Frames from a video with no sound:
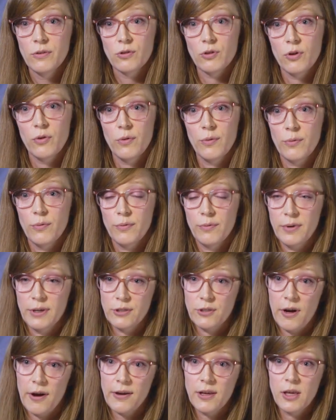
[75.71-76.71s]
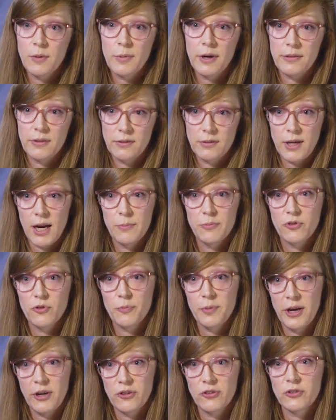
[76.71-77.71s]
So, when talking about the types
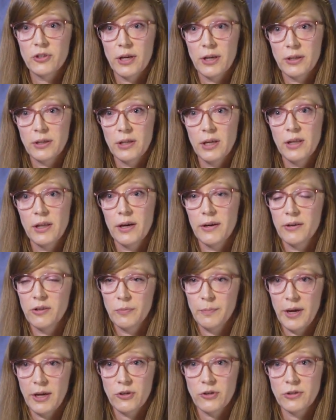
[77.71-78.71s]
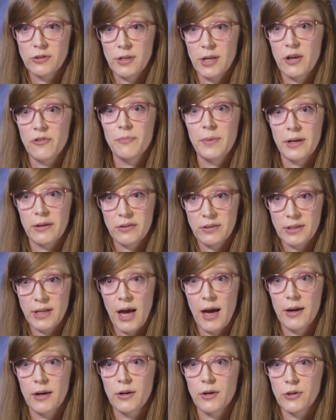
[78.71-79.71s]
of patients I see, that is, patients that have
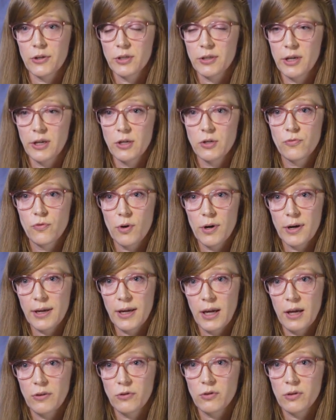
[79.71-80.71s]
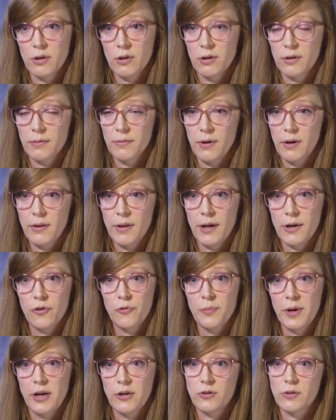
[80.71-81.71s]
metastatic or stage 4 cancer, a lot
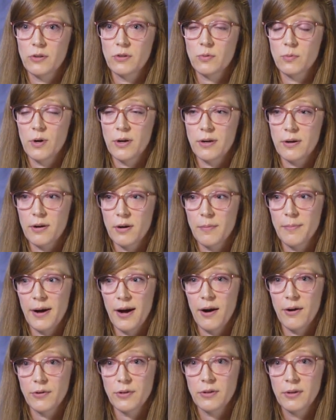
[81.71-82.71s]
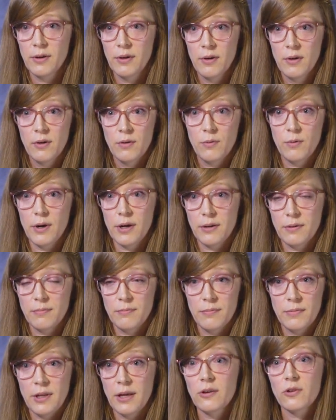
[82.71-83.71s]
of patients wonder about what
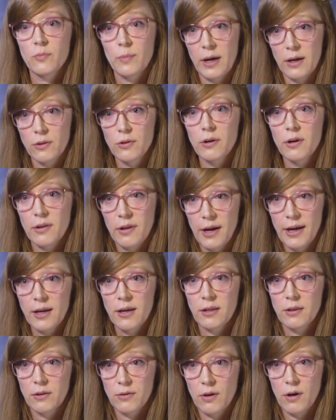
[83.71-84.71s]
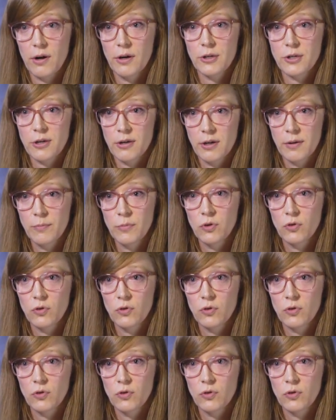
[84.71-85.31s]
things might look like in the long term.